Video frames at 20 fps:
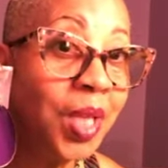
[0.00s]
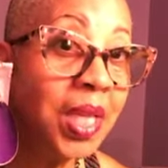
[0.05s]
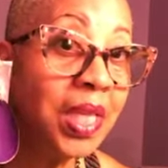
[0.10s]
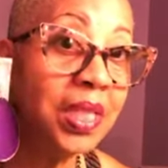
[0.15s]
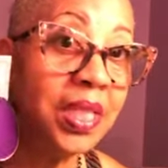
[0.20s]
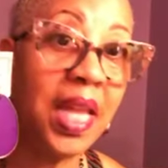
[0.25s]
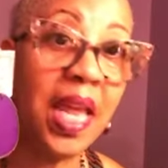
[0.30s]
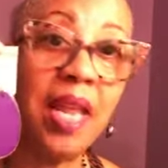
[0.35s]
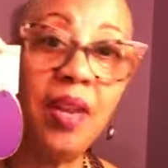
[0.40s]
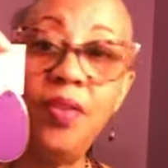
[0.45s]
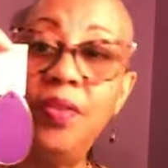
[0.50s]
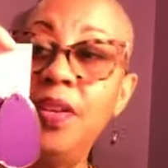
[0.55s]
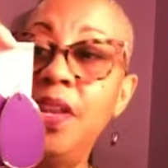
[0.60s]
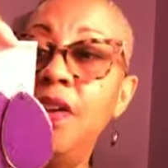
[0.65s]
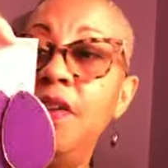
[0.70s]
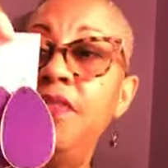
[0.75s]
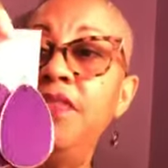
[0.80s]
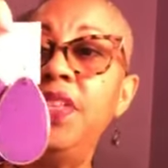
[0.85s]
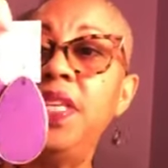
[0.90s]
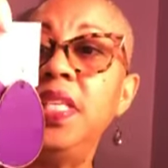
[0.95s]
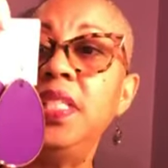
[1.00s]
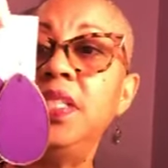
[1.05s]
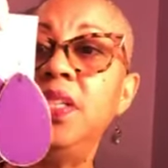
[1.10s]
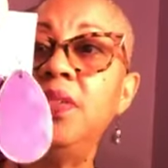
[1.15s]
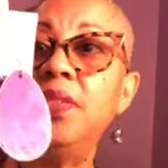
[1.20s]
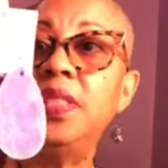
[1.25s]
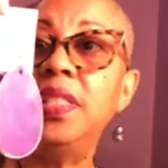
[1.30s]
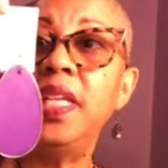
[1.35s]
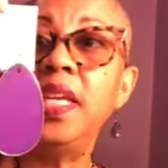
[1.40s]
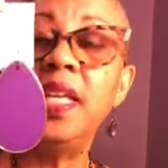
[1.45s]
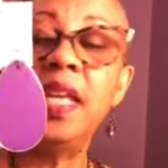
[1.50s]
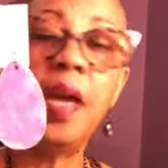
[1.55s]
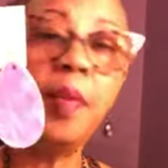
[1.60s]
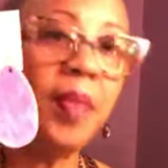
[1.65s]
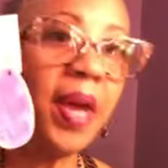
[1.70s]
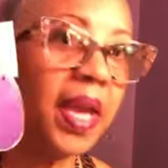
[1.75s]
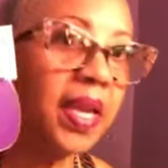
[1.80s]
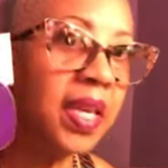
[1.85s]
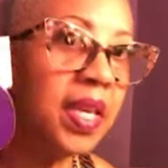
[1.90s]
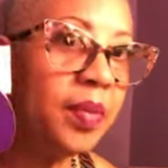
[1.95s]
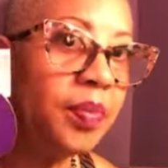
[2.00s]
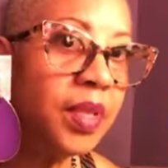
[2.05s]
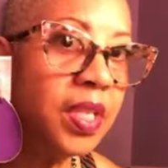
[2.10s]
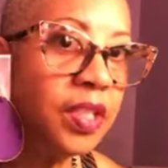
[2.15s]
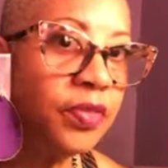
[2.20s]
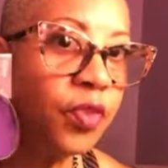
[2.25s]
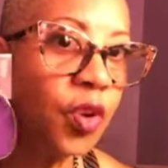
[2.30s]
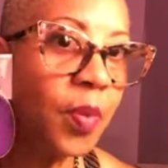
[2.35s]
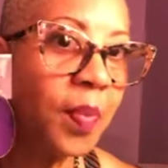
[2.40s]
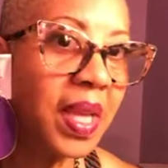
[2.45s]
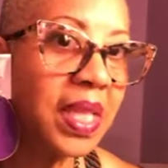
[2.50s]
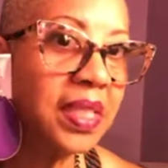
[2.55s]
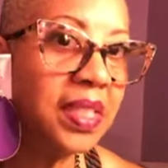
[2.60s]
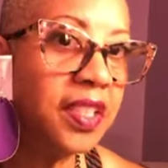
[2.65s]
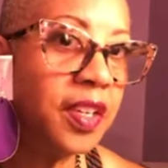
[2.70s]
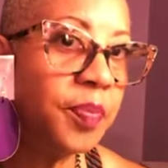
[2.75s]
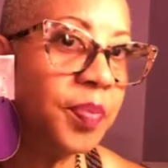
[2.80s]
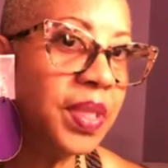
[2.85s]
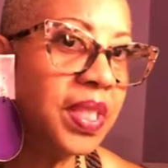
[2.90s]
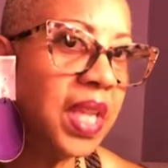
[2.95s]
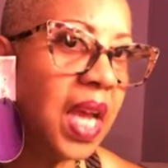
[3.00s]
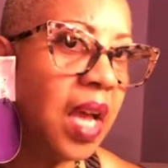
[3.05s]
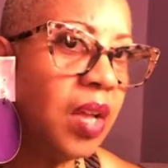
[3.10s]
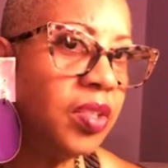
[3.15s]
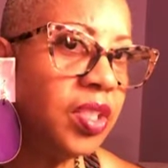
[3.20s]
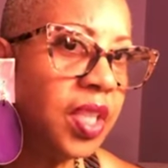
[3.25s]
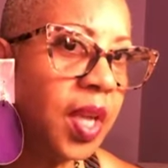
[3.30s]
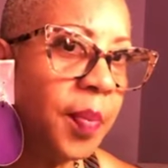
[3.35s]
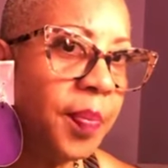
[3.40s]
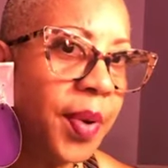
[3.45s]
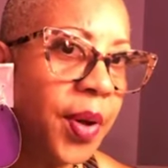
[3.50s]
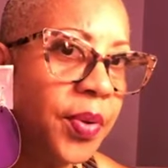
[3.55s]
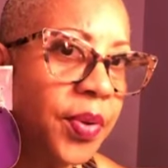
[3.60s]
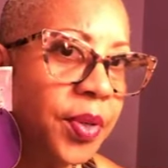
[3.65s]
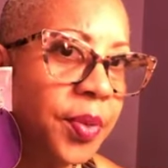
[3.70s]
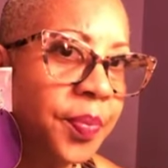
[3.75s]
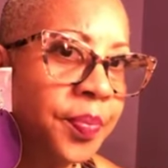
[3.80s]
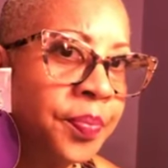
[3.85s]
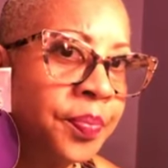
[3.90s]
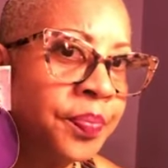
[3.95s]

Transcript: So I don't know if these don't sell. I might keep these for myself. But y'all jump on them.